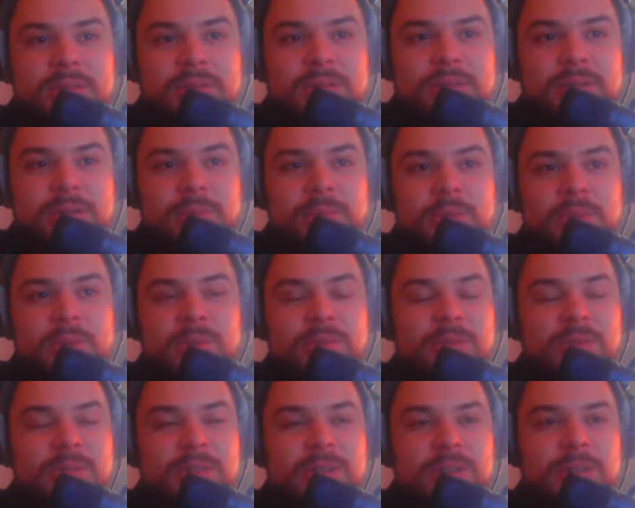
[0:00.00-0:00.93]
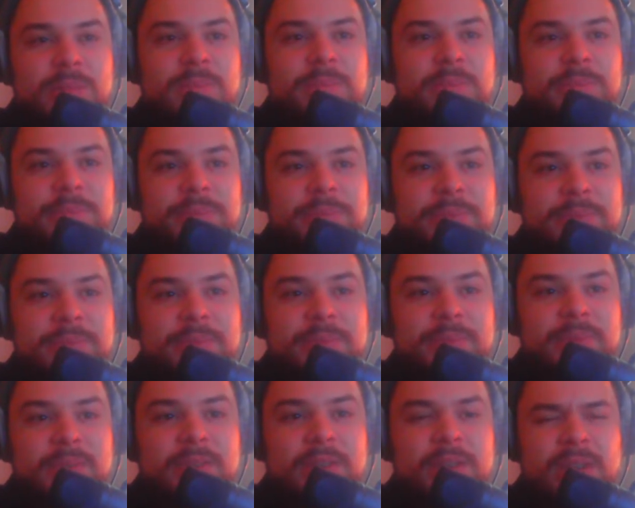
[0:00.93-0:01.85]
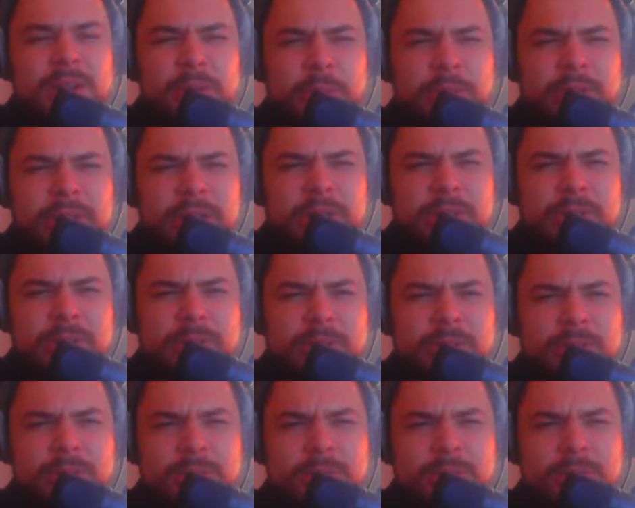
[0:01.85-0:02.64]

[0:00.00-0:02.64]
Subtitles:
It's a beautiful name. Any relation?